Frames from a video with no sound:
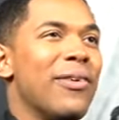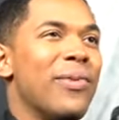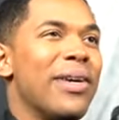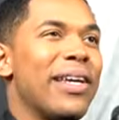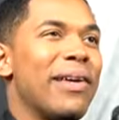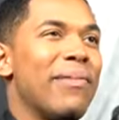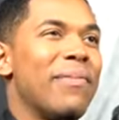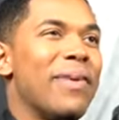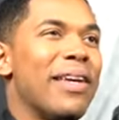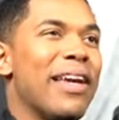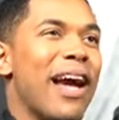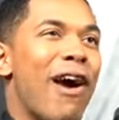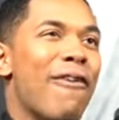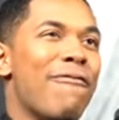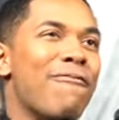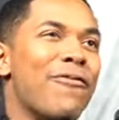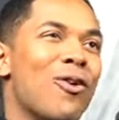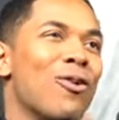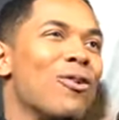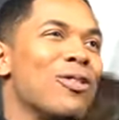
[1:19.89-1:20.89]
we can be
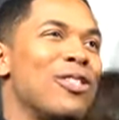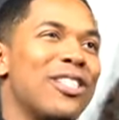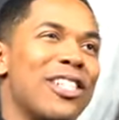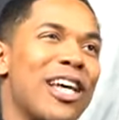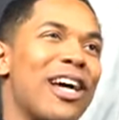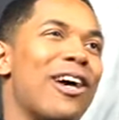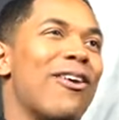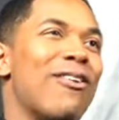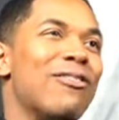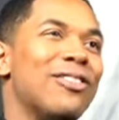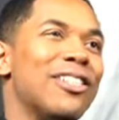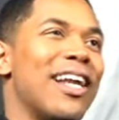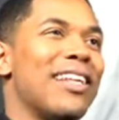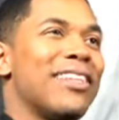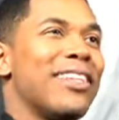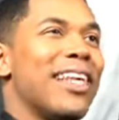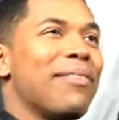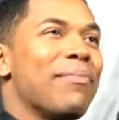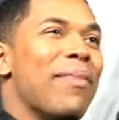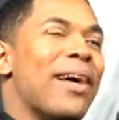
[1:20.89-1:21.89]
our full selves. And I
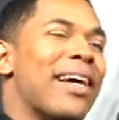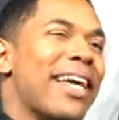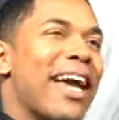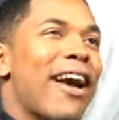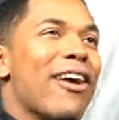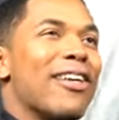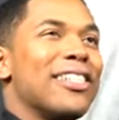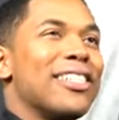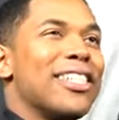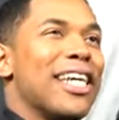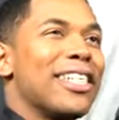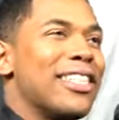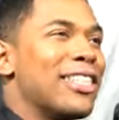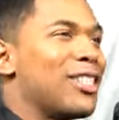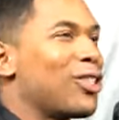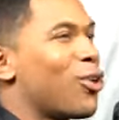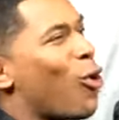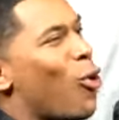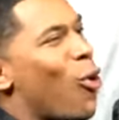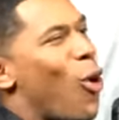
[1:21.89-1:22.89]
think my character's like
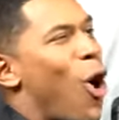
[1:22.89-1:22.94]
this